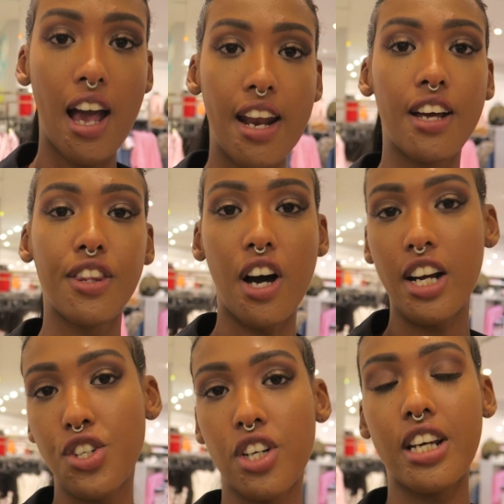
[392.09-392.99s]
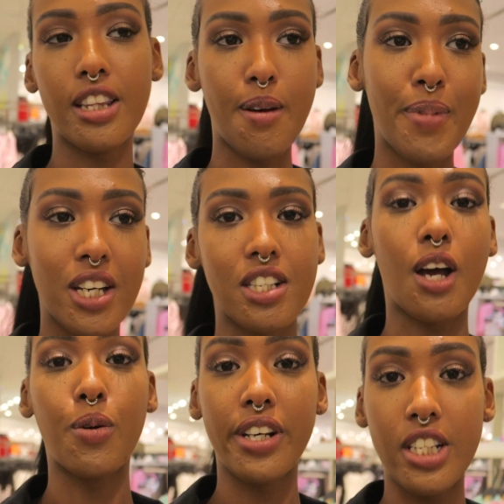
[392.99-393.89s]
and I thought I should get them because
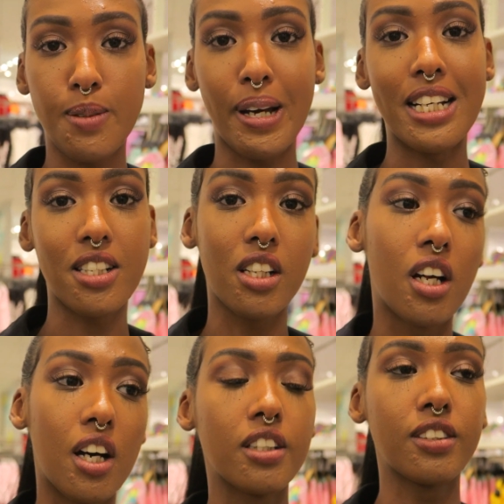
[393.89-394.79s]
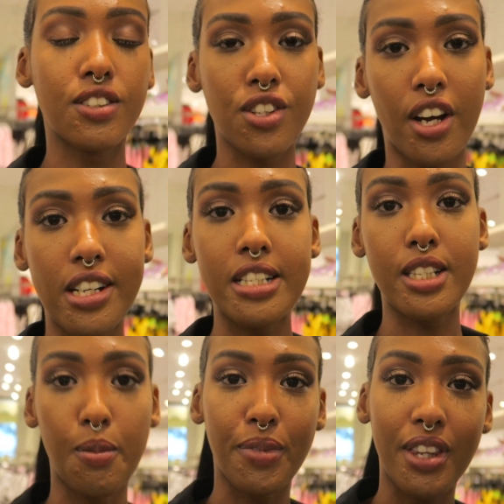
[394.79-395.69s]
I wear these pants a lot. So I need
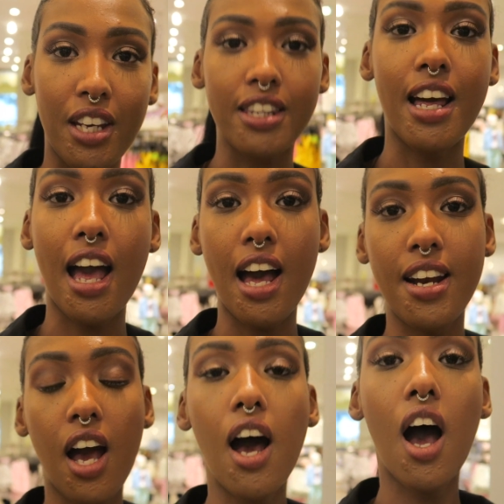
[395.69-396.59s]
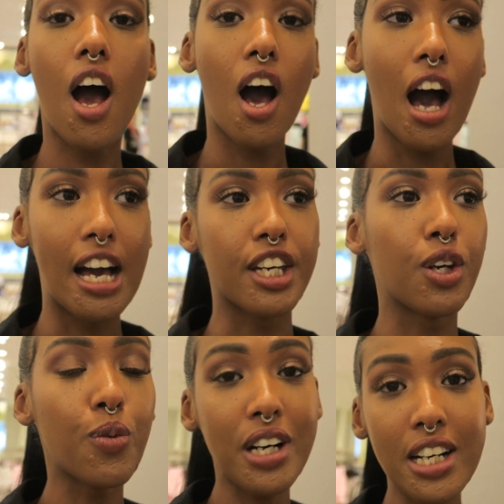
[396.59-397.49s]
something that I
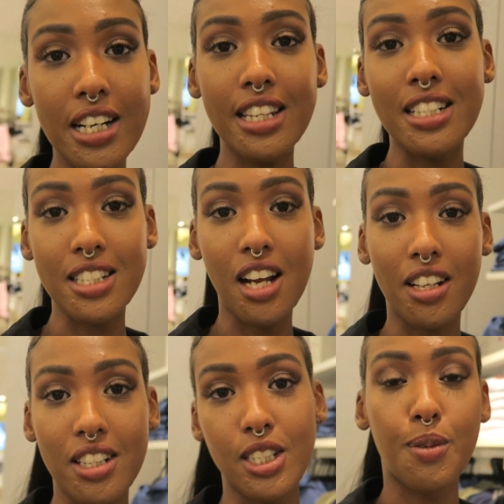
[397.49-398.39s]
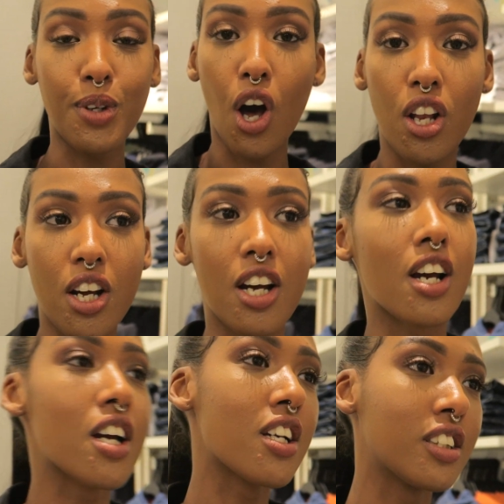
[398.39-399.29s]
can wear that's not the same
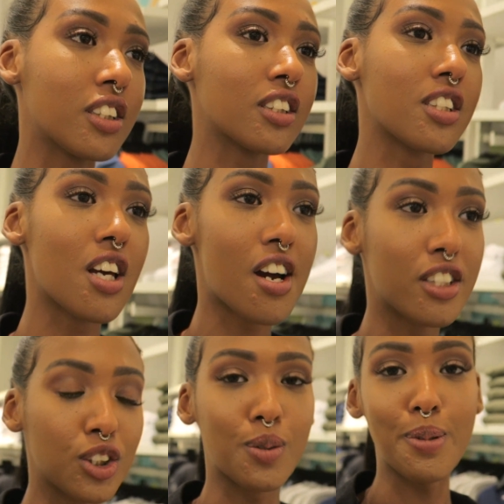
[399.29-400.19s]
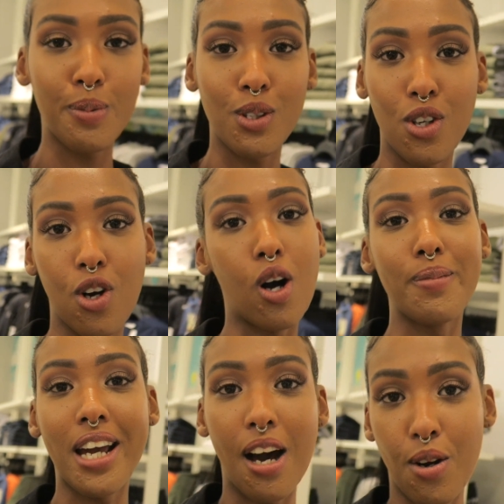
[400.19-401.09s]
color, so people don't call
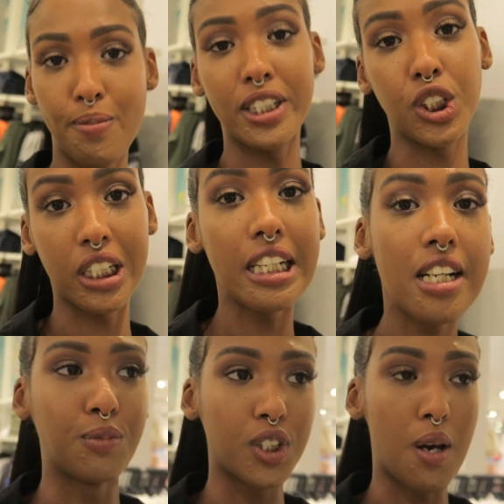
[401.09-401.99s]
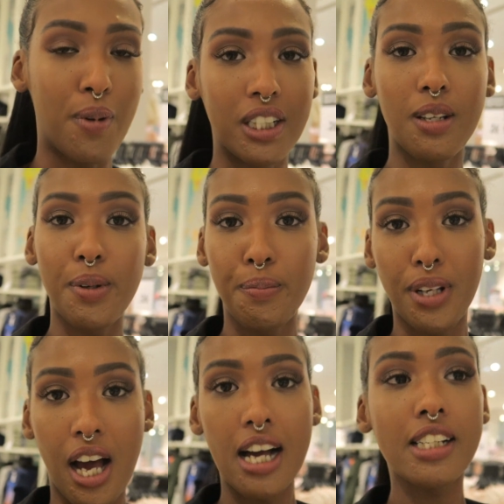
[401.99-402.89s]
me out on my shit. So I bought them in
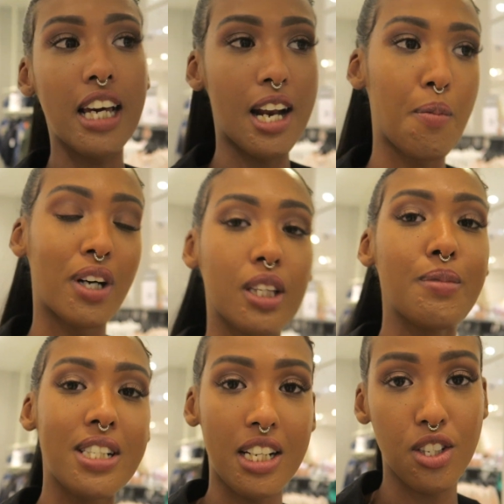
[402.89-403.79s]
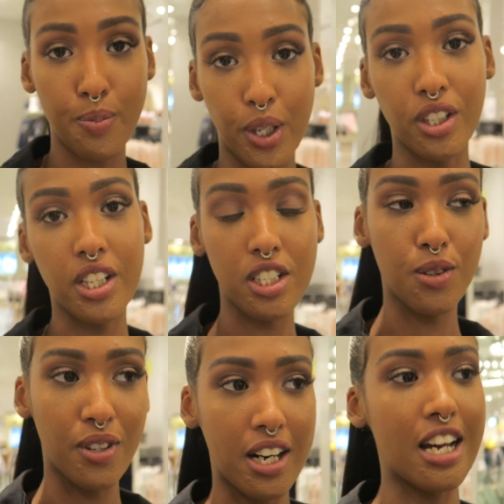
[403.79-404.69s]
black, and I bought them a size smaller because
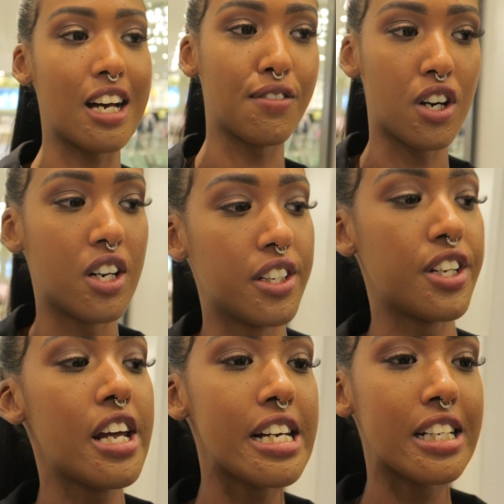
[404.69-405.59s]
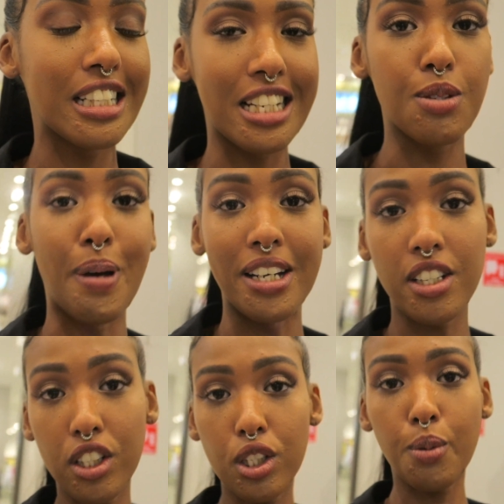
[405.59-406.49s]
then when I have on
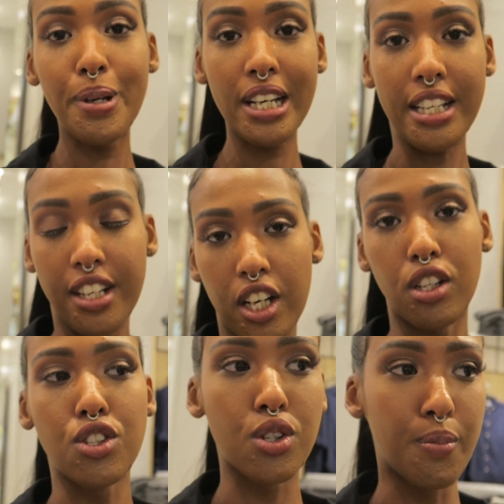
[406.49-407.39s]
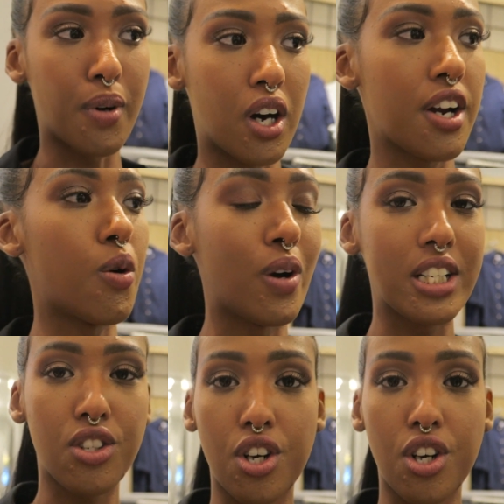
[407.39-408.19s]
expanded a little bit, and then I also bought a white